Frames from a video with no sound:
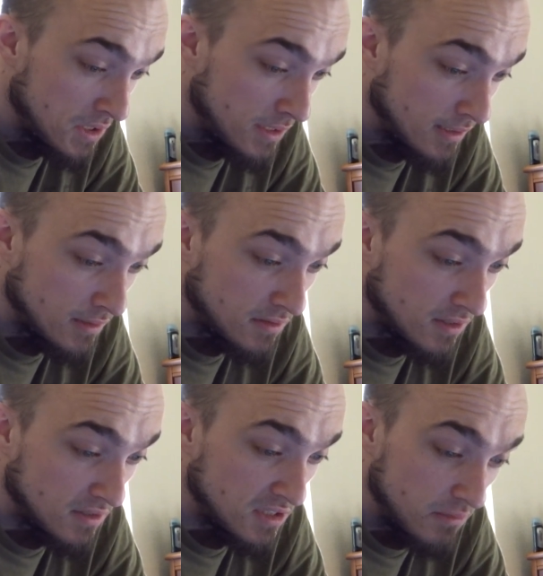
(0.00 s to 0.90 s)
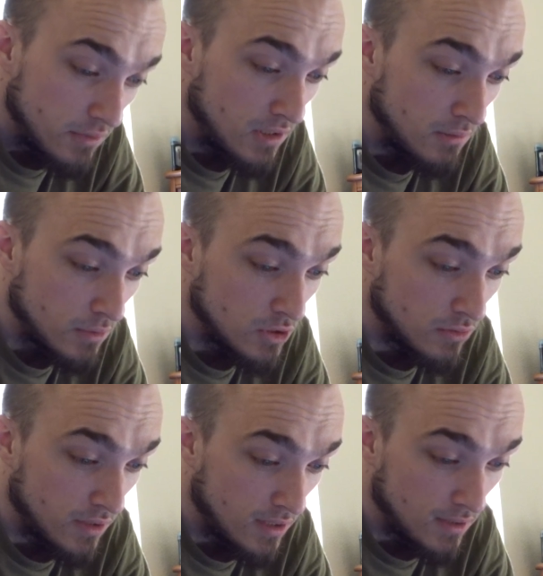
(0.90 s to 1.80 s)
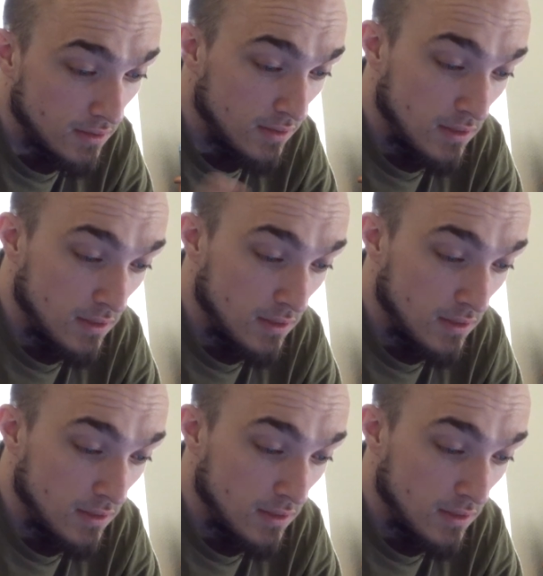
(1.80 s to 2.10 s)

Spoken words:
and they simply betray